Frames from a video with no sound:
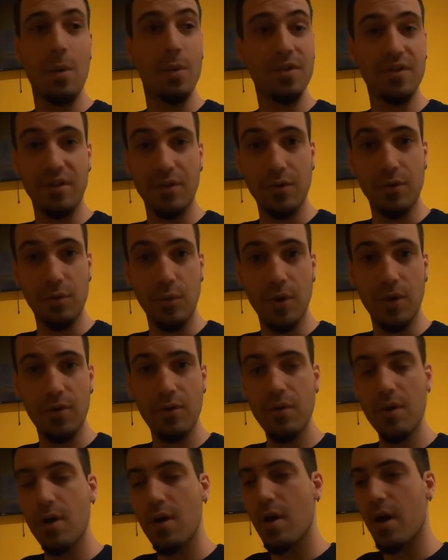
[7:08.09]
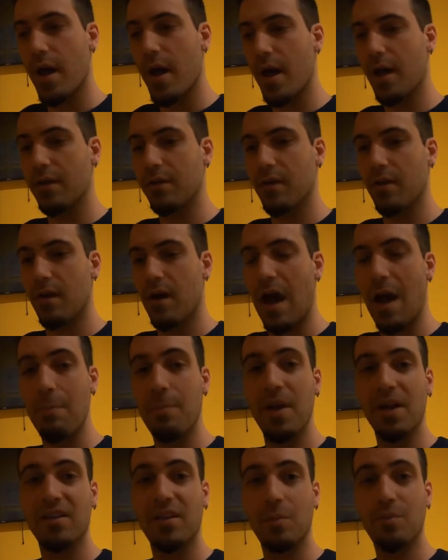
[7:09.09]
to Goodwill and I
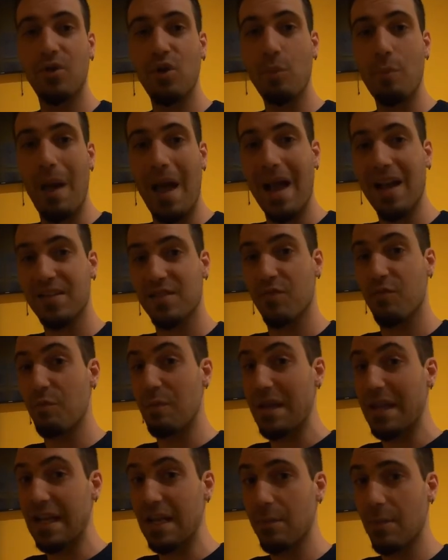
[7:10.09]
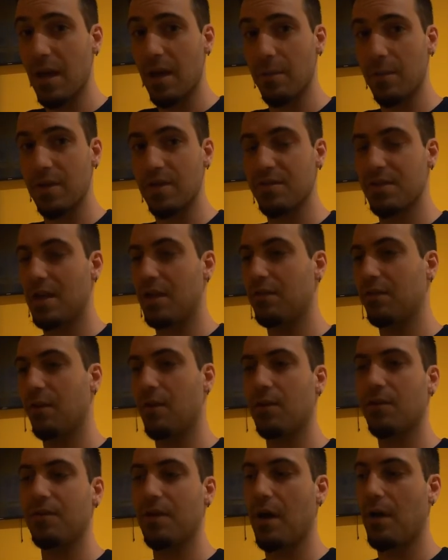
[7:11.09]
picked up 2 bags of Beanie Babies, and it
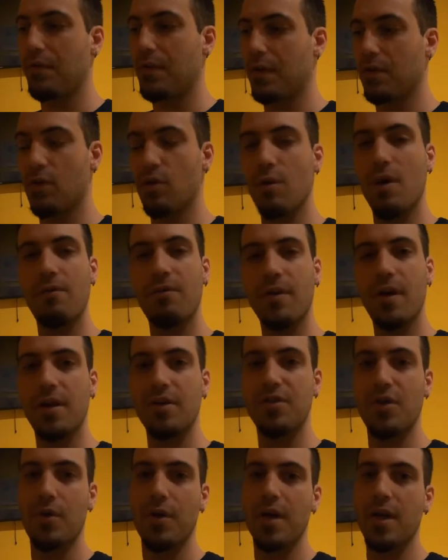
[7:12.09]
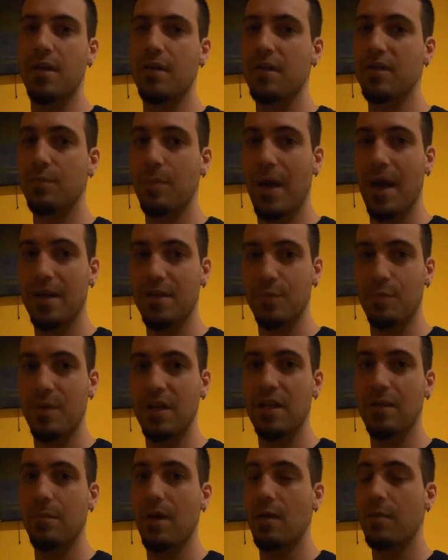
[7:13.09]
turns out that whoever had donated these bags of
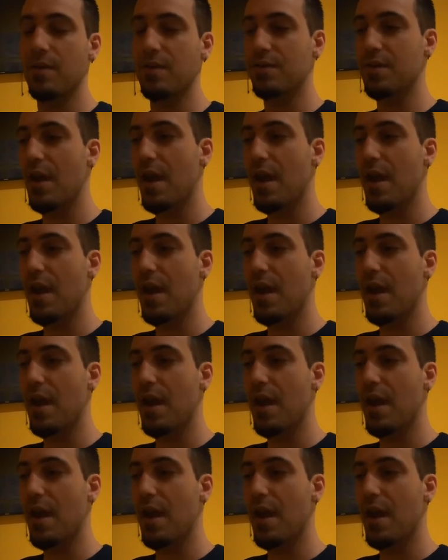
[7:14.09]
Beanie Babies